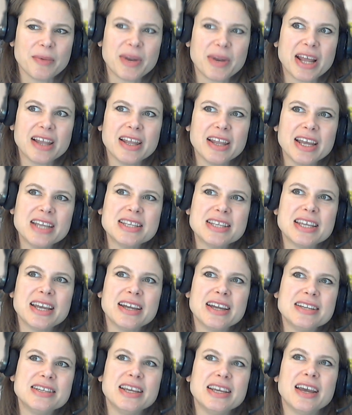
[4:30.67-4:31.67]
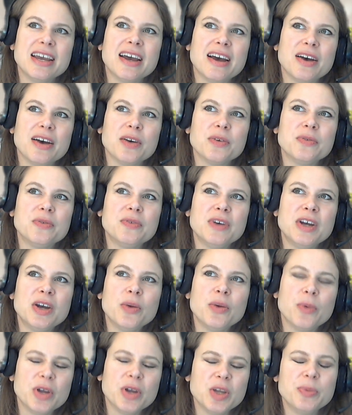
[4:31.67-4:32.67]
But I liked the idea of
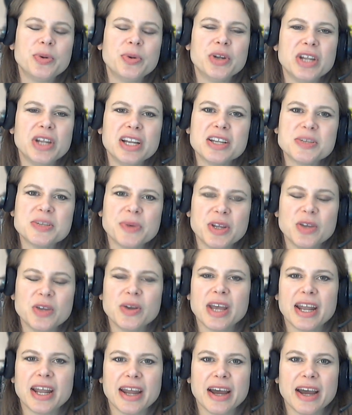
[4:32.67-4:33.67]
what you put in is what you get